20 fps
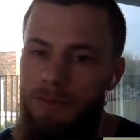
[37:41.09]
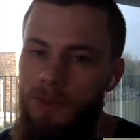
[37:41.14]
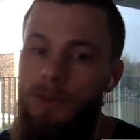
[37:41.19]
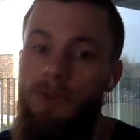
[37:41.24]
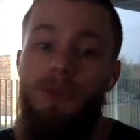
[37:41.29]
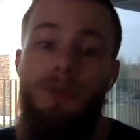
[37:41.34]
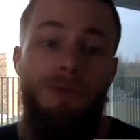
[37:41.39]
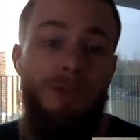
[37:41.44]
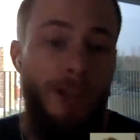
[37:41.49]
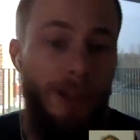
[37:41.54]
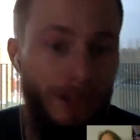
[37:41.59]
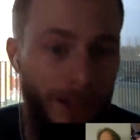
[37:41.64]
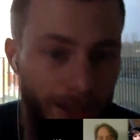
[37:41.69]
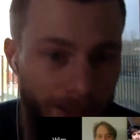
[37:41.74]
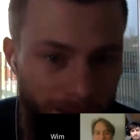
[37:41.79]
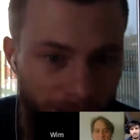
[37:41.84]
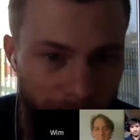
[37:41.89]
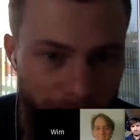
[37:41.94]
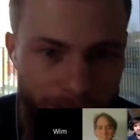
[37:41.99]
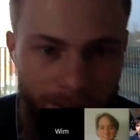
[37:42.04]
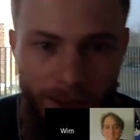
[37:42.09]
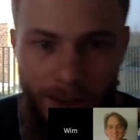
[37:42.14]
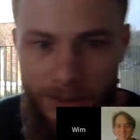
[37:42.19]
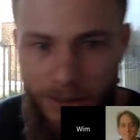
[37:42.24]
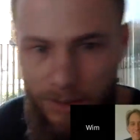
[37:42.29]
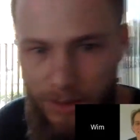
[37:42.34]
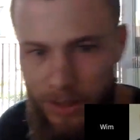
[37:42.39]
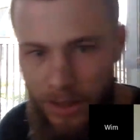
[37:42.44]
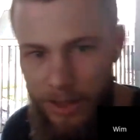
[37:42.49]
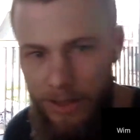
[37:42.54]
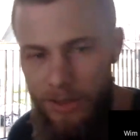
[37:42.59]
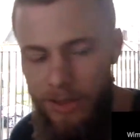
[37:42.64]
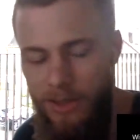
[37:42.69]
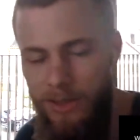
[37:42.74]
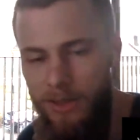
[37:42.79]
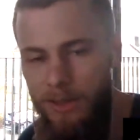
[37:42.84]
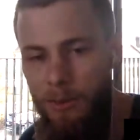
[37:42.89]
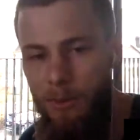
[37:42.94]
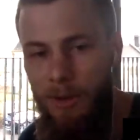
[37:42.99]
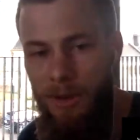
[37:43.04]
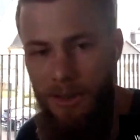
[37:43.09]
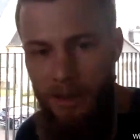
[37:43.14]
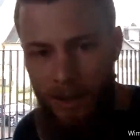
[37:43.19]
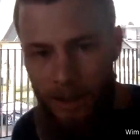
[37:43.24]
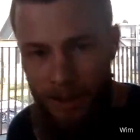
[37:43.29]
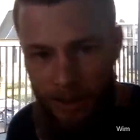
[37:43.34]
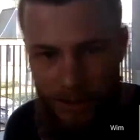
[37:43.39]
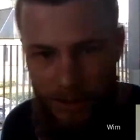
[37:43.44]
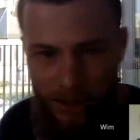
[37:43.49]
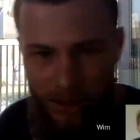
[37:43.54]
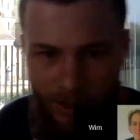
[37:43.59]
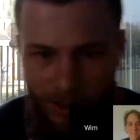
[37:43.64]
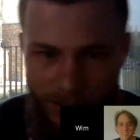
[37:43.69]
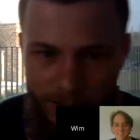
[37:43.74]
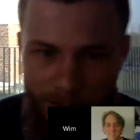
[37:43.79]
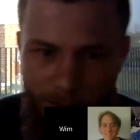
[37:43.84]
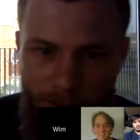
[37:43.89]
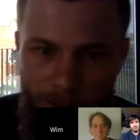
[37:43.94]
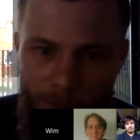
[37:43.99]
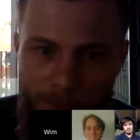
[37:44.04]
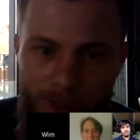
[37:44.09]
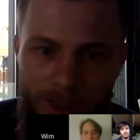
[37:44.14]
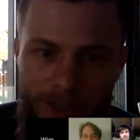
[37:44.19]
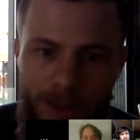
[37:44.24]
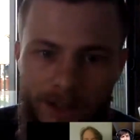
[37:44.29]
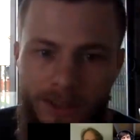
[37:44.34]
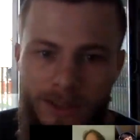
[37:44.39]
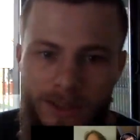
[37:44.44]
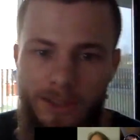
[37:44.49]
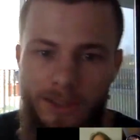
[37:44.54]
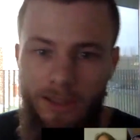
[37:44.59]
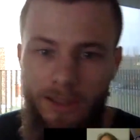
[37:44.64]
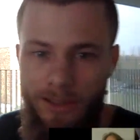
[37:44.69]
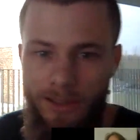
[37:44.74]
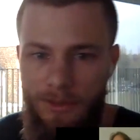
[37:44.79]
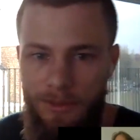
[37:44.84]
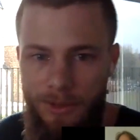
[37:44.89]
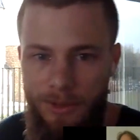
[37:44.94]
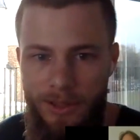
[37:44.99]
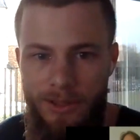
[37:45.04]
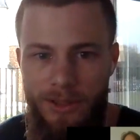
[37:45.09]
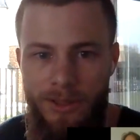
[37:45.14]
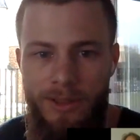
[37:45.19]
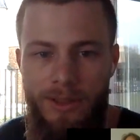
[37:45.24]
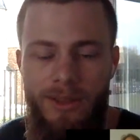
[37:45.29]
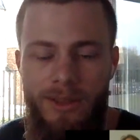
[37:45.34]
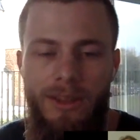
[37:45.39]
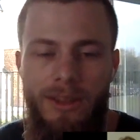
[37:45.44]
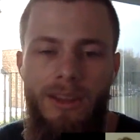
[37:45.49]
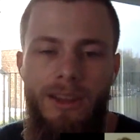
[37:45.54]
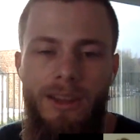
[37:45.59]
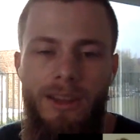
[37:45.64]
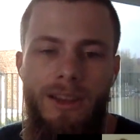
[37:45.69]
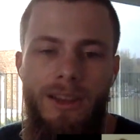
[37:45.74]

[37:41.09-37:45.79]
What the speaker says: due to route access, entity access, and then within entity access there could be a gazillion reasons.